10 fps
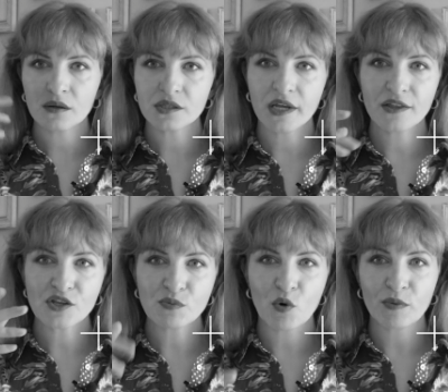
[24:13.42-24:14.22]
Take
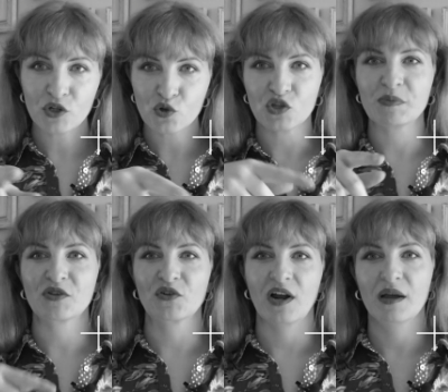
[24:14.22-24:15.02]
this moment to
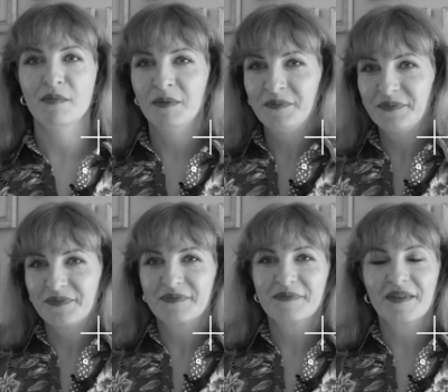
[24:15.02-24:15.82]
subscribe,
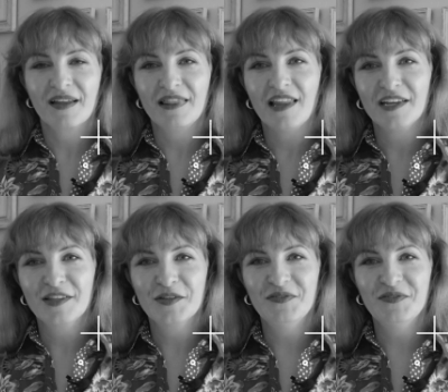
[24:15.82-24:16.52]
like this